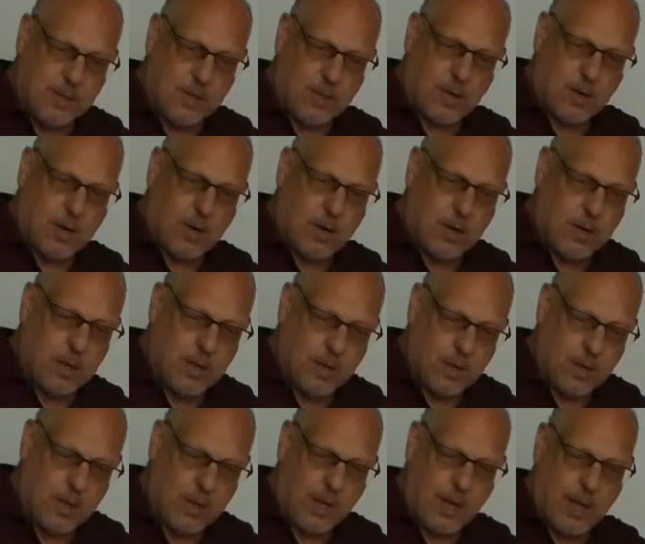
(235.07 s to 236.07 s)
in there.
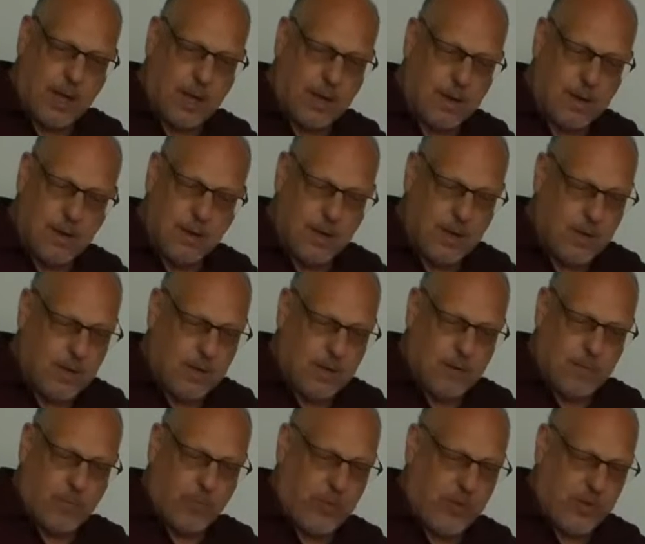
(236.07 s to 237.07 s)
Again,
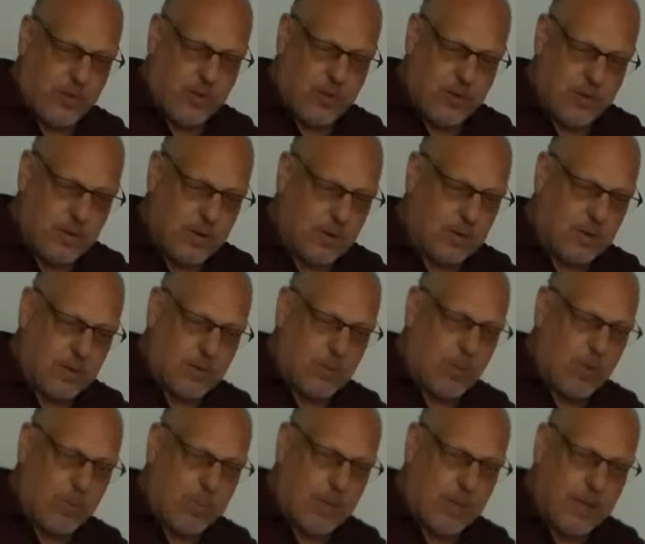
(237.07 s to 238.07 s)
this isn't
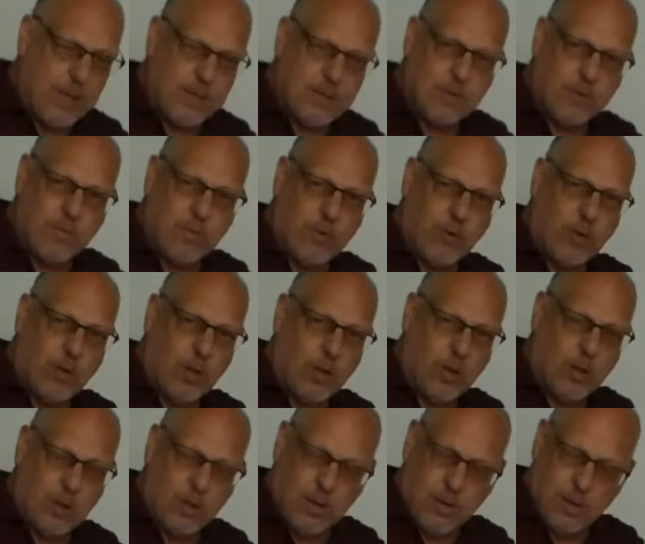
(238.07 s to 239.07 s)
replace a
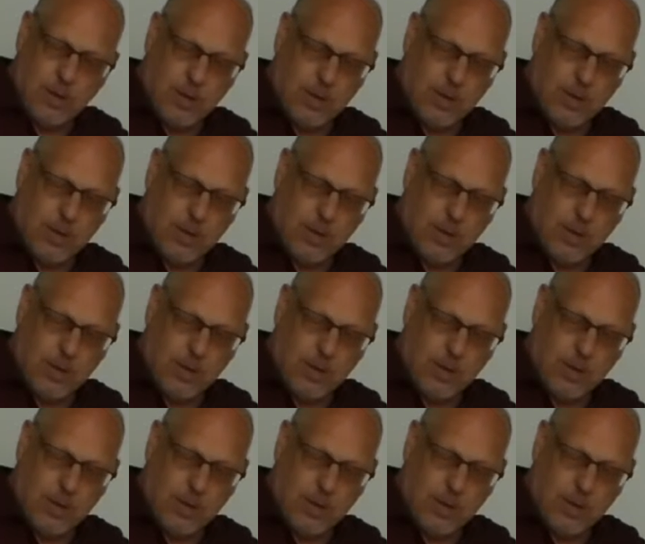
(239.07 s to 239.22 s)
full